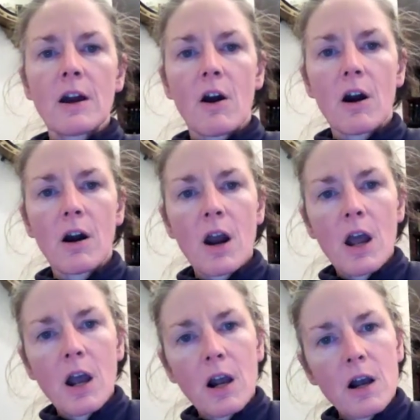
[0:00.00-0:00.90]

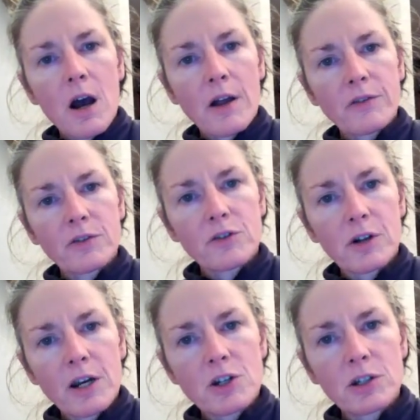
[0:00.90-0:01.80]
Our
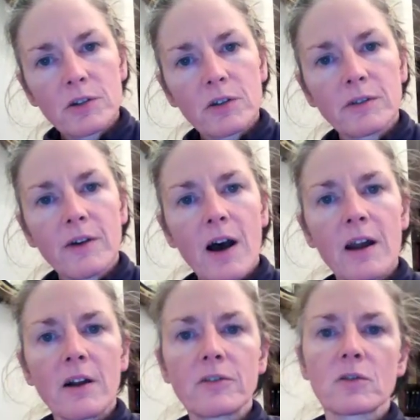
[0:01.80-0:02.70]
concentrations of
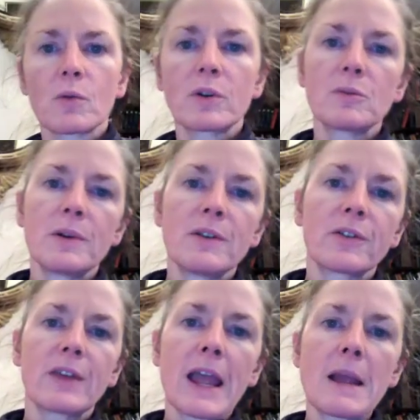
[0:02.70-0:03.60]
ions are going to be
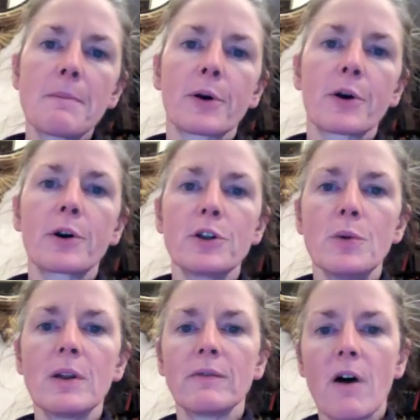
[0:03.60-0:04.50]
the same per
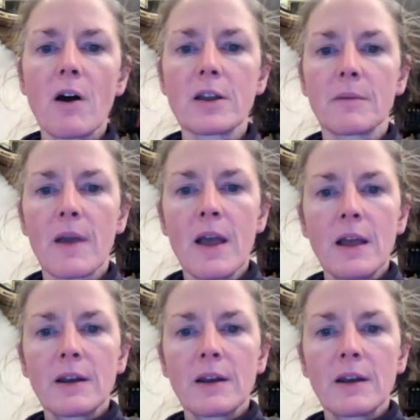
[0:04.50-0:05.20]
unit volume.